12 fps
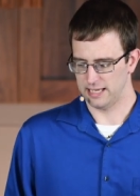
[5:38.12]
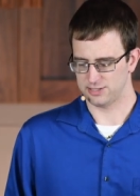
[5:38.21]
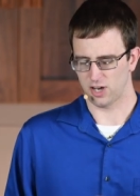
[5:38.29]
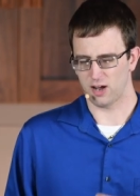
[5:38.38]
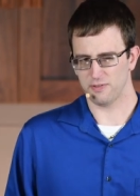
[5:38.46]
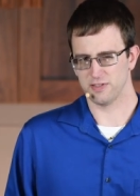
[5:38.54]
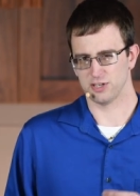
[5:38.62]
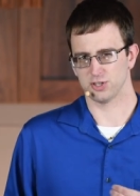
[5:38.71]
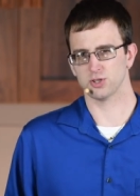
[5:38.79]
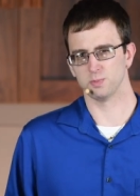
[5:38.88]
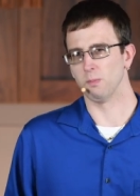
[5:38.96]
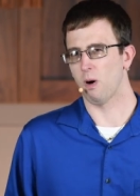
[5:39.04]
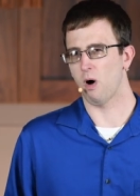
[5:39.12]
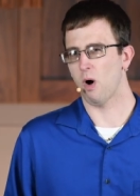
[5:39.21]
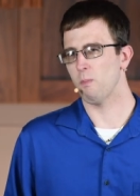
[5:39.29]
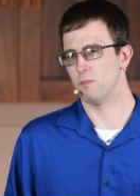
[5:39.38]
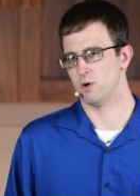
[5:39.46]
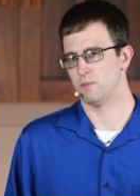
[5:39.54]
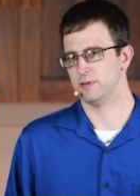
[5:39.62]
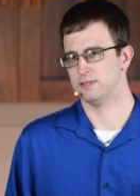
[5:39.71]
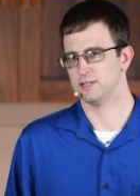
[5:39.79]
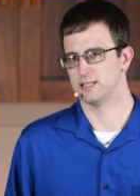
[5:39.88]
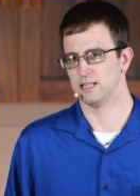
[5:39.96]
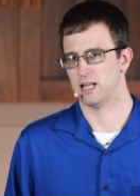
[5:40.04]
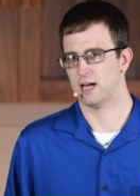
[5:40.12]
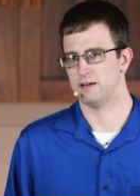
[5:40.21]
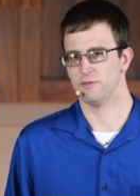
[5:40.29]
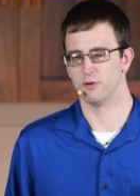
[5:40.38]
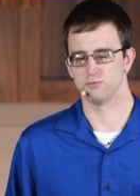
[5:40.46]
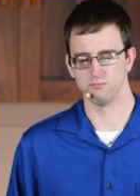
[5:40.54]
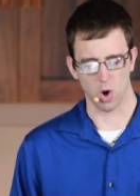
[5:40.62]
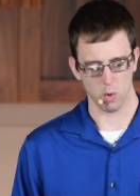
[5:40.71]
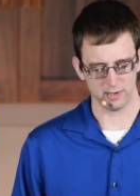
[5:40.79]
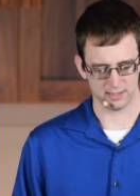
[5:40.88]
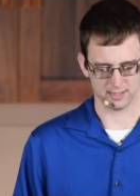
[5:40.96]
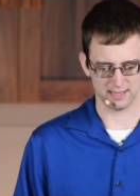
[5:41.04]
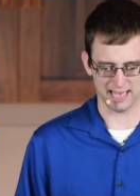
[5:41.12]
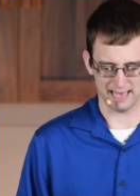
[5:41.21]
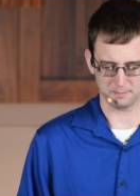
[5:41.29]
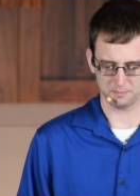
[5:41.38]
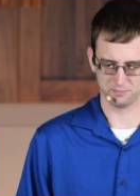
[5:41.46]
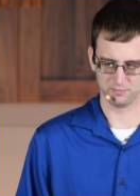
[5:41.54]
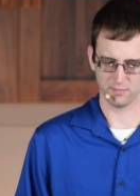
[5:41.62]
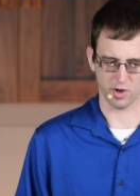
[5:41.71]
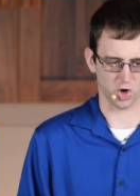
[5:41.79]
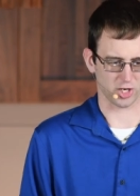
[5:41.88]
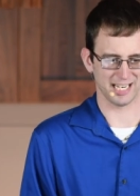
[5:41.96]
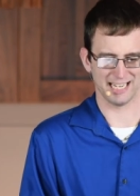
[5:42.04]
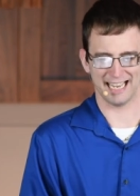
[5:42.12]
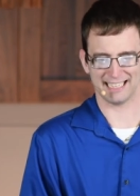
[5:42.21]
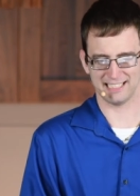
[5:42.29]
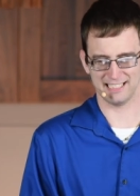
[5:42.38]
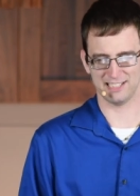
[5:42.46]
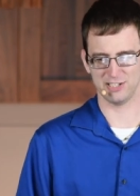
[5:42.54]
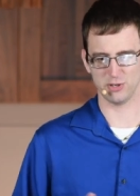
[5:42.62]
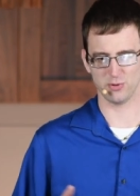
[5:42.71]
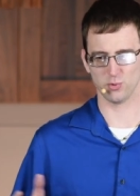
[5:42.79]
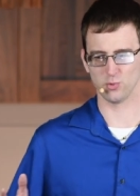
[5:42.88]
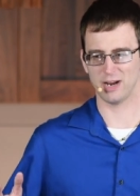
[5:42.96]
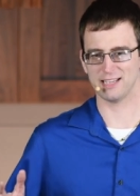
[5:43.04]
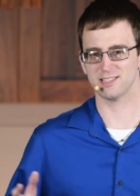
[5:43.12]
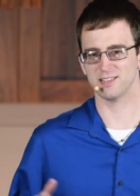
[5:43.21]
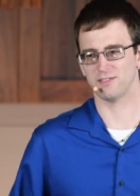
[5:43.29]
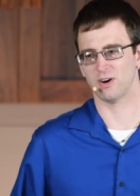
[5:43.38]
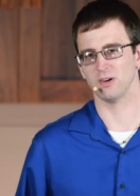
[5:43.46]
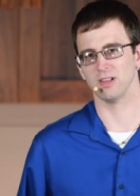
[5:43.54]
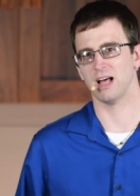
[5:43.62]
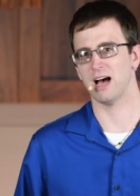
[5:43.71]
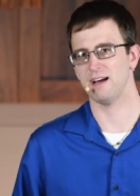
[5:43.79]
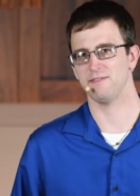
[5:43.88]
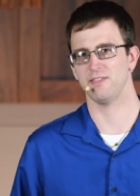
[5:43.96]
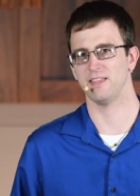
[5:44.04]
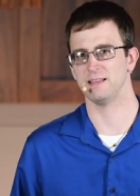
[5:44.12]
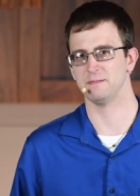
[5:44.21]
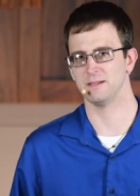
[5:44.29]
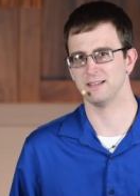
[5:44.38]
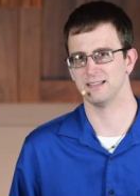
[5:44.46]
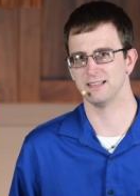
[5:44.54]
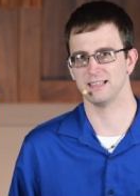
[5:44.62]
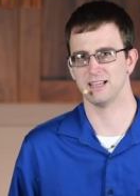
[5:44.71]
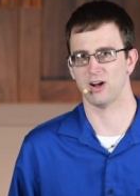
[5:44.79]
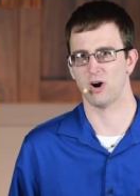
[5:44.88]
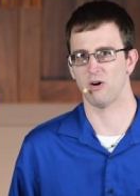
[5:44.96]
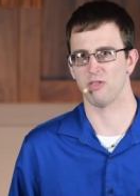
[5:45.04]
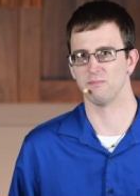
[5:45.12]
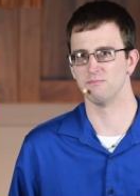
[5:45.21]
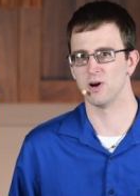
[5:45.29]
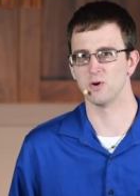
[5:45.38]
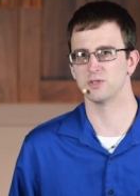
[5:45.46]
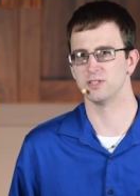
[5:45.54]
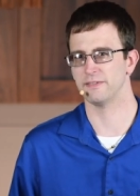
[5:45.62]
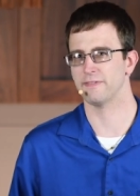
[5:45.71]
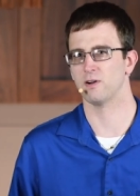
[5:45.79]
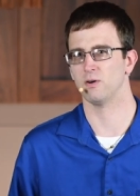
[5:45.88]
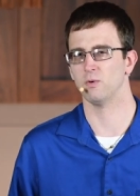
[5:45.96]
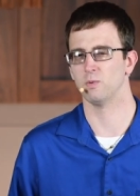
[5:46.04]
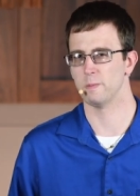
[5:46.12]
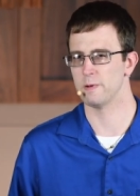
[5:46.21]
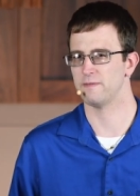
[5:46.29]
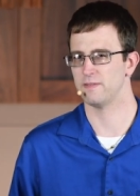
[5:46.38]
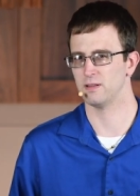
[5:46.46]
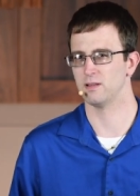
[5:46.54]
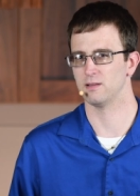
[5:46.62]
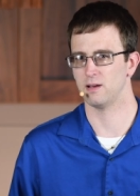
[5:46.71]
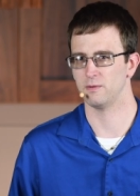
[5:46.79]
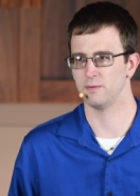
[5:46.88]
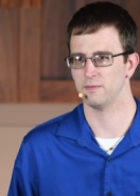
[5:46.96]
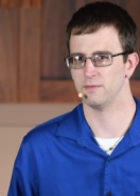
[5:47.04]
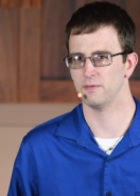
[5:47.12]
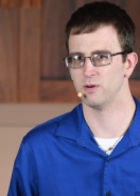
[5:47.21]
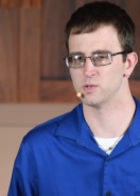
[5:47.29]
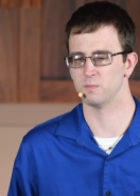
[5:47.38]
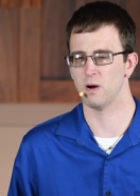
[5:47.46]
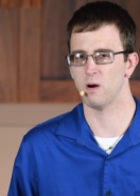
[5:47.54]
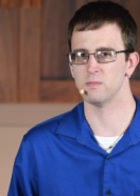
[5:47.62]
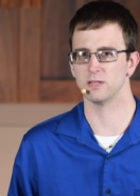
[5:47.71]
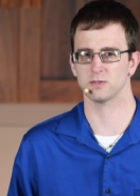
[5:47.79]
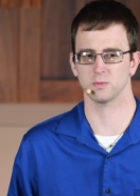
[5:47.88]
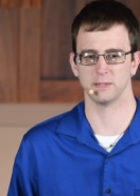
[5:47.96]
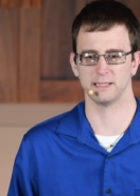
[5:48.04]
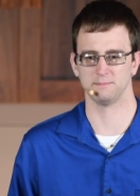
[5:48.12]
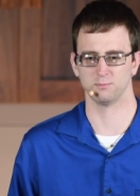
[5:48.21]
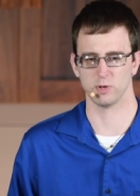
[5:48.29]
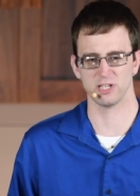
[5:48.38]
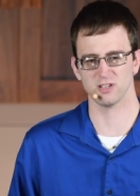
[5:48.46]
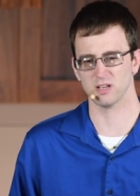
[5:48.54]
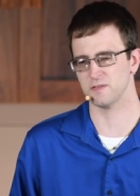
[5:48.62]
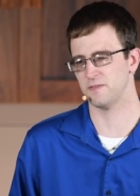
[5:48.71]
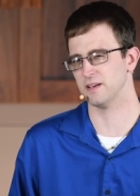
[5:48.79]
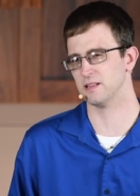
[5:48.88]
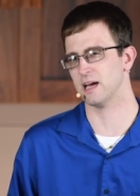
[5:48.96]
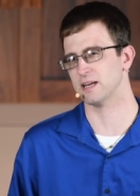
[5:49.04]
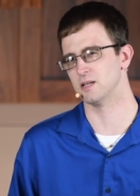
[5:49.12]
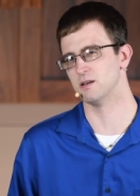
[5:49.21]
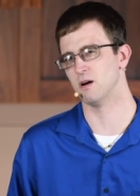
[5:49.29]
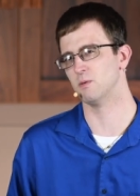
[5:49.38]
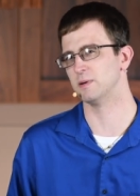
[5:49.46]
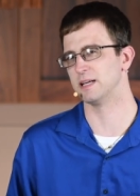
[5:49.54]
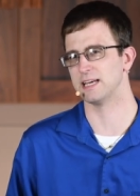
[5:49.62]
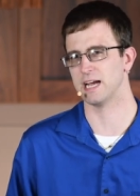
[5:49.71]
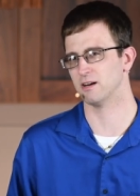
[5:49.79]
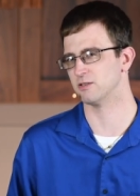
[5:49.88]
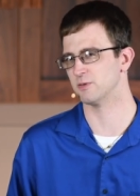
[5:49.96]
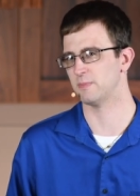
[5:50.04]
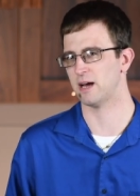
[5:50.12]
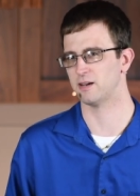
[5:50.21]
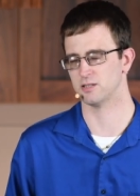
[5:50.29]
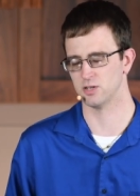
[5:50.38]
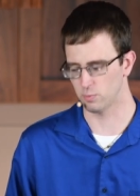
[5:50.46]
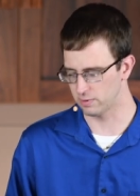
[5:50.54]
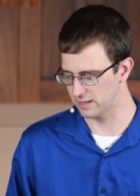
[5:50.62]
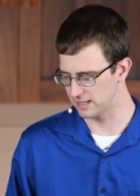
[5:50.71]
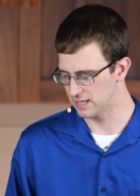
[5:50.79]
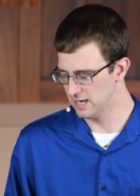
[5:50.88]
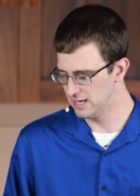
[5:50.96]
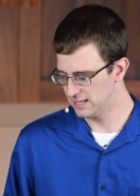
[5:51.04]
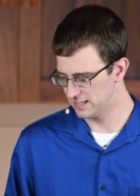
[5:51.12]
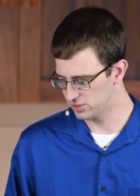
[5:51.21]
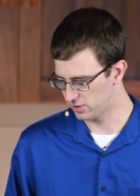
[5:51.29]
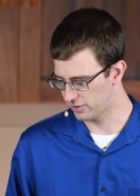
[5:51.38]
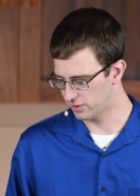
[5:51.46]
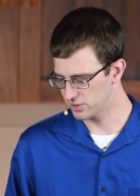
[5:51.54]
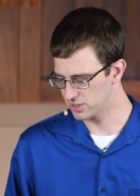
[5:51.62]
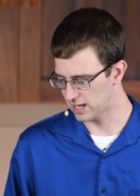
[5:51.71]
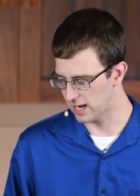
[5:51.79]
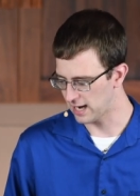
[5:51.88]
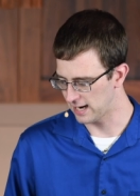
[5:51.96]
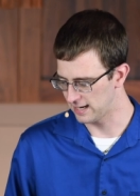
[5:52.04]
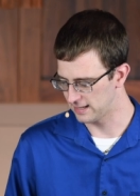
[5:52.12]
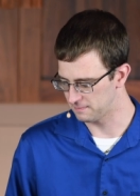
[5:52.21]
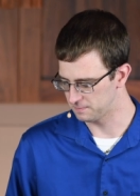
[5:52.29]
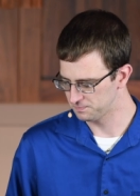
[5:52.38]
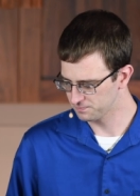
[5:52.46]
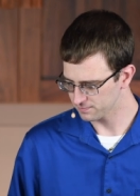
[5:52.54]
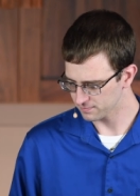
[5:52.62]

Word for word: it's often the small moments in life, those moments that are connected to the rest of our life, that are the most difficult when we feel alone. Those moments when we just feel like nobody cares about us, nobody is on our side. And